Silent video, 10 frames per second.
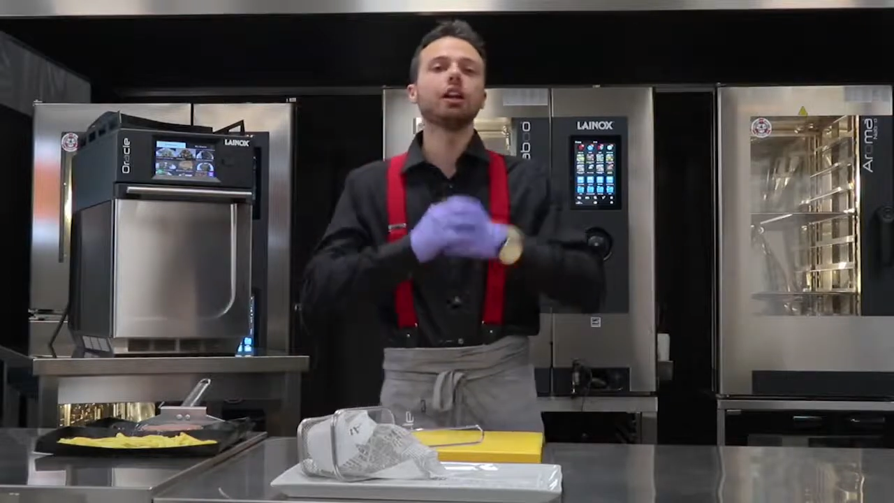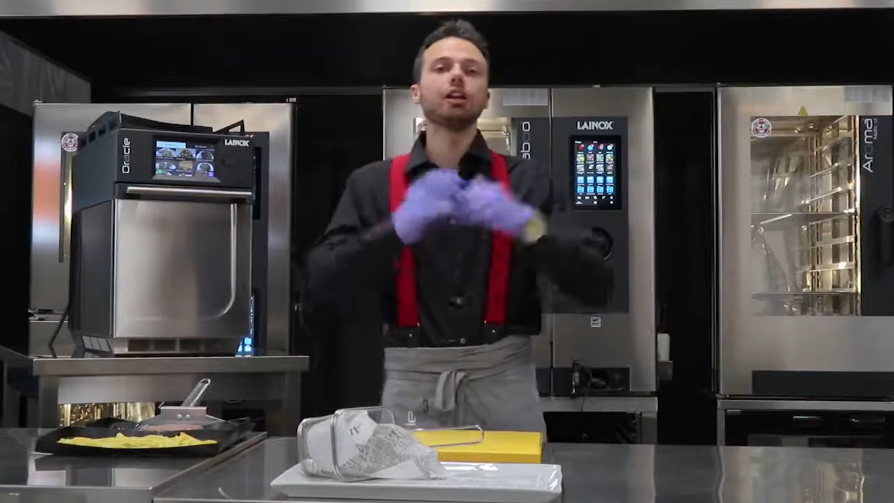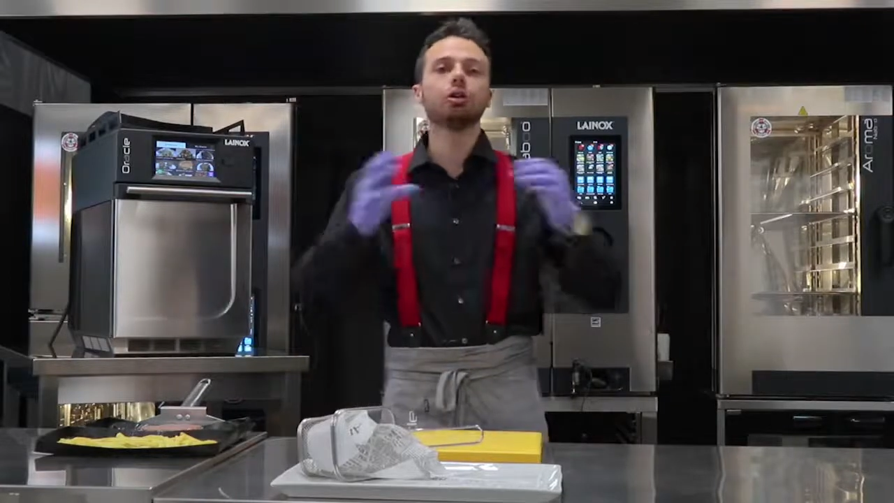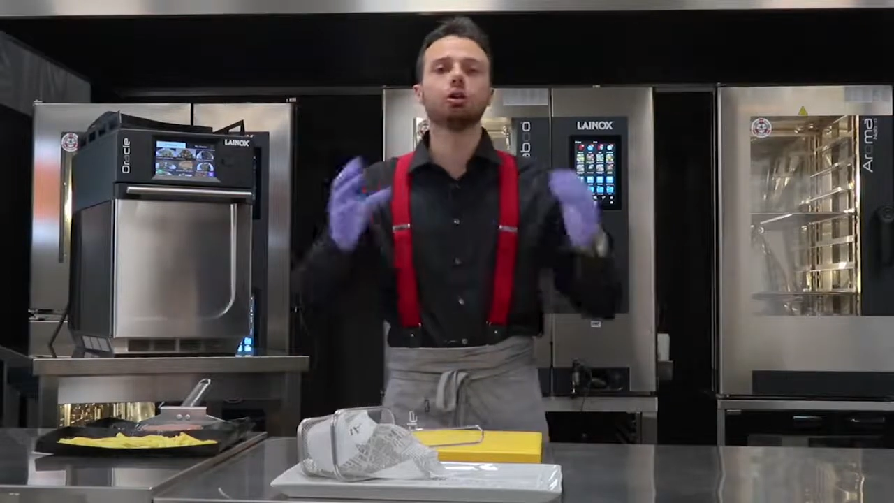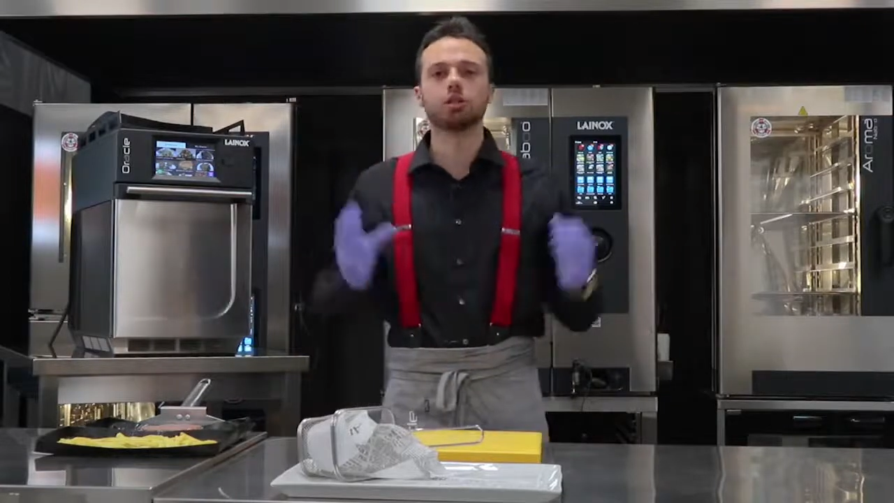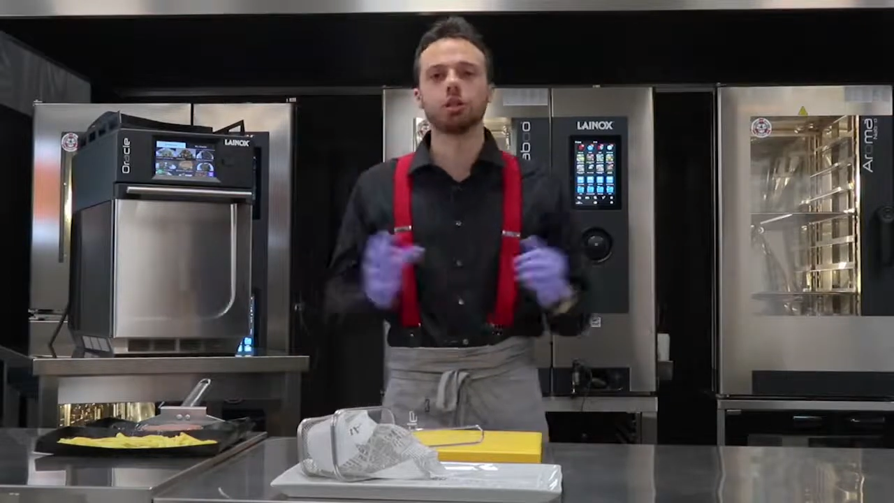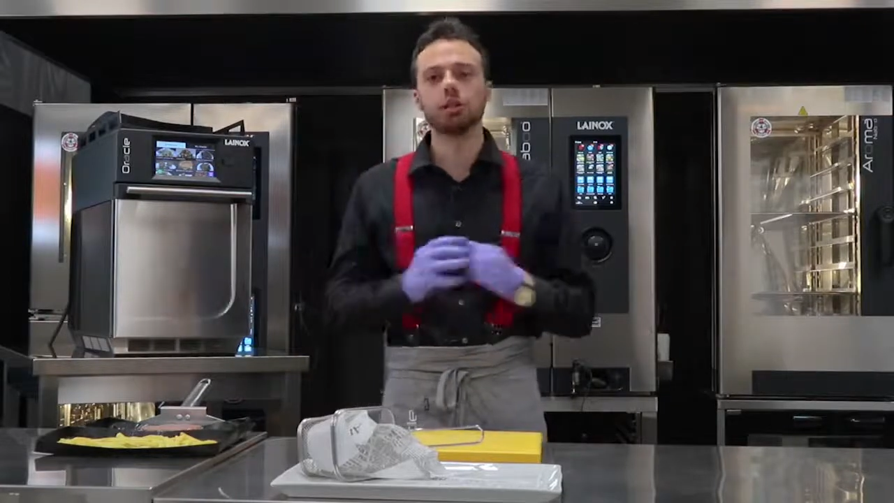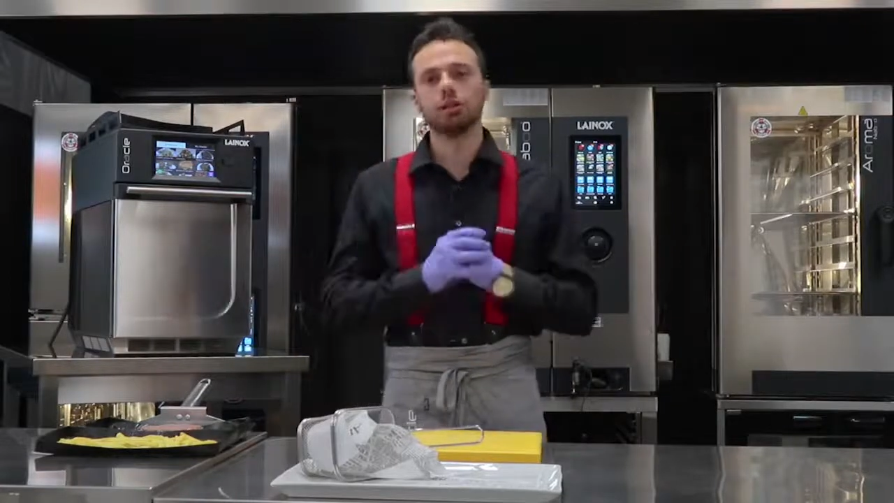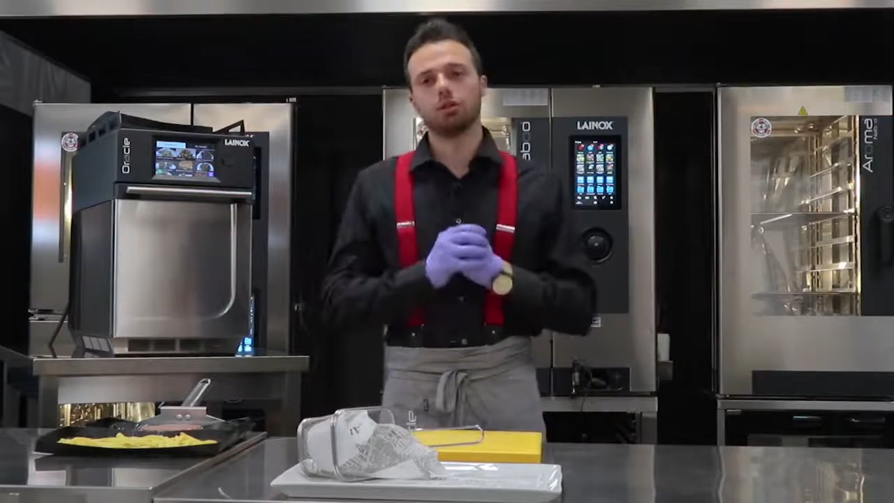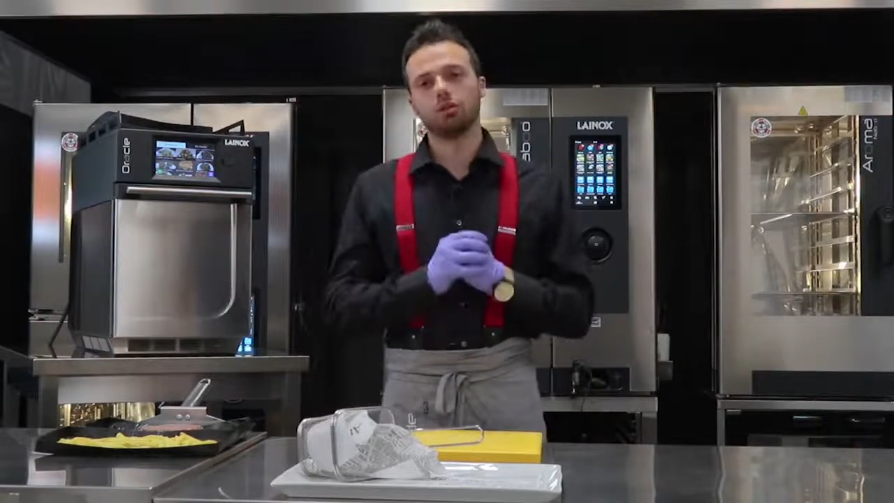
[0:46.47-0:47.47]
cooked
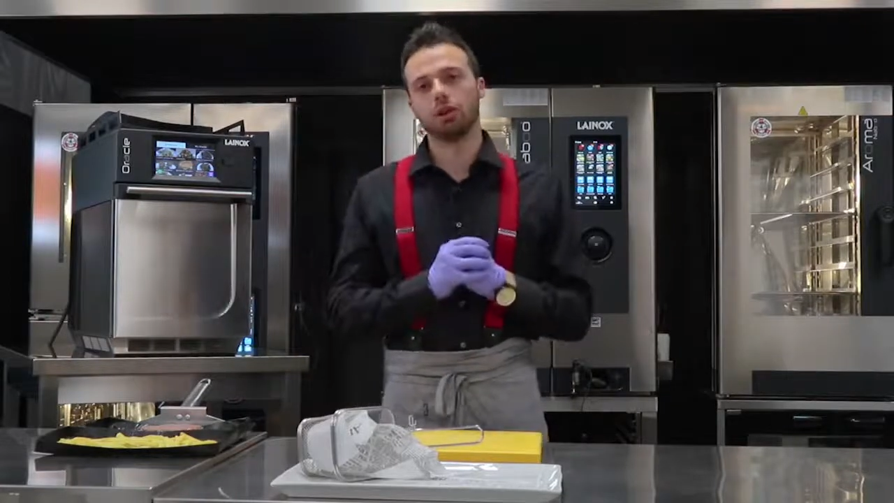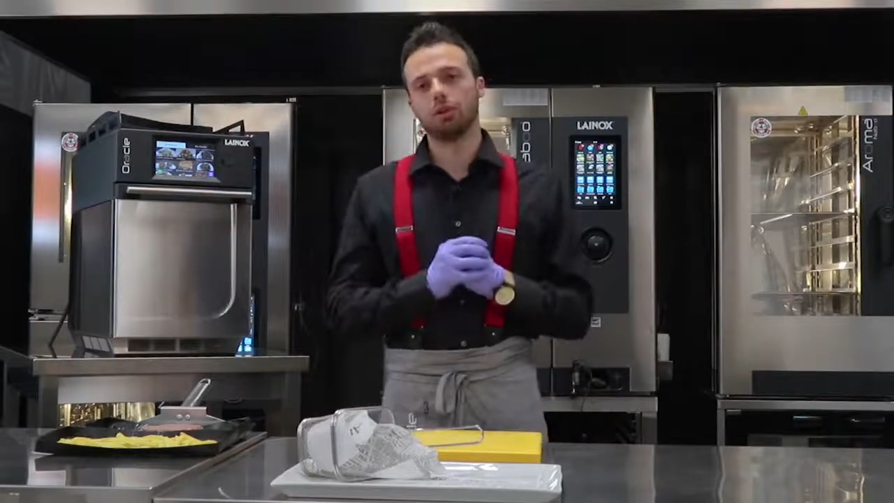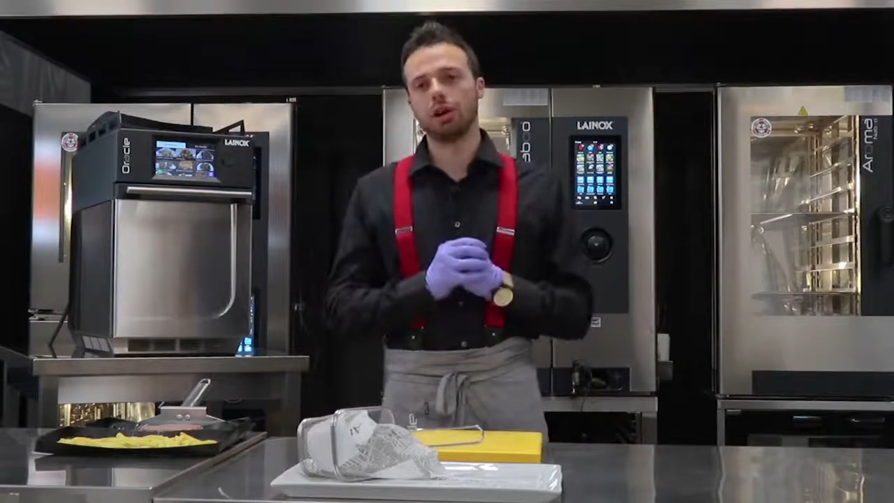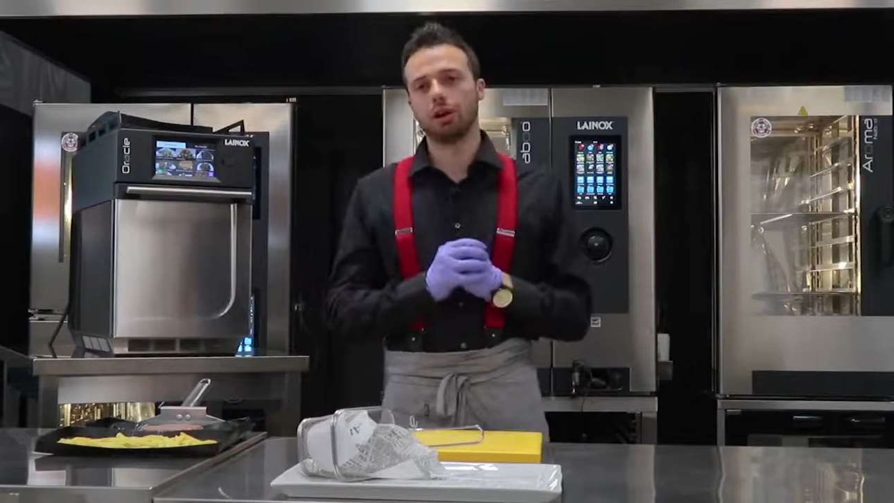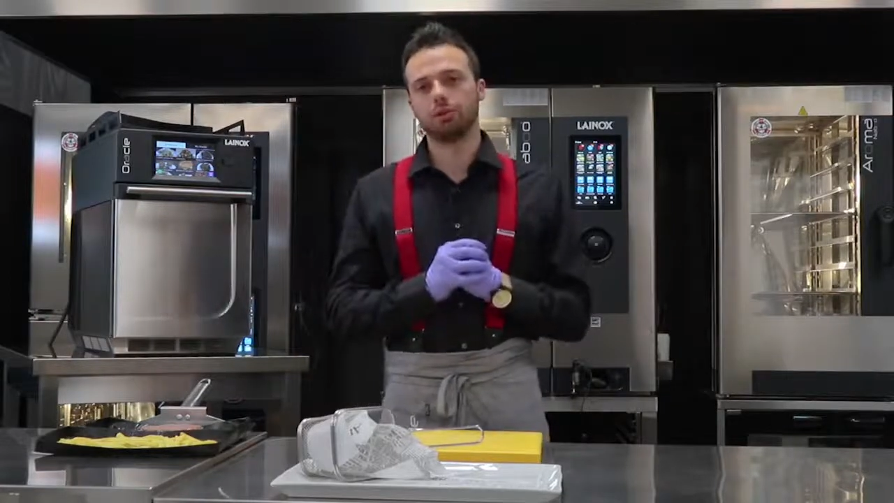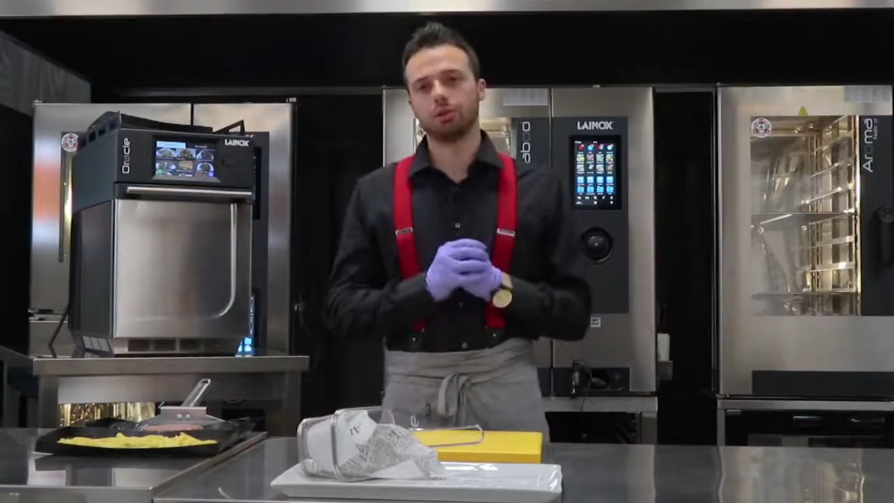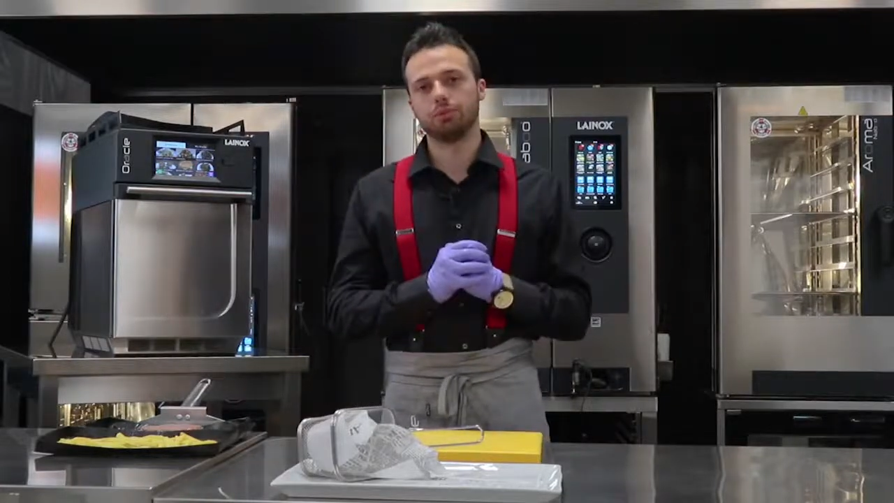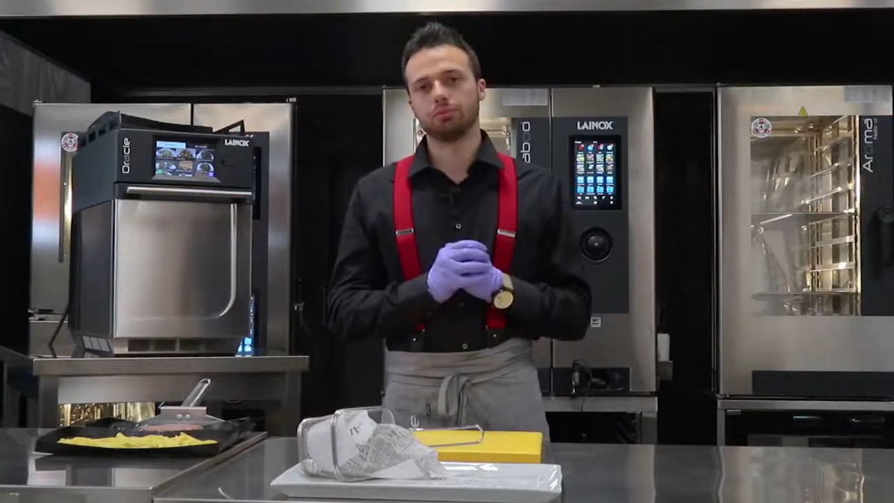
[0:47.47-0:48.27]
all around.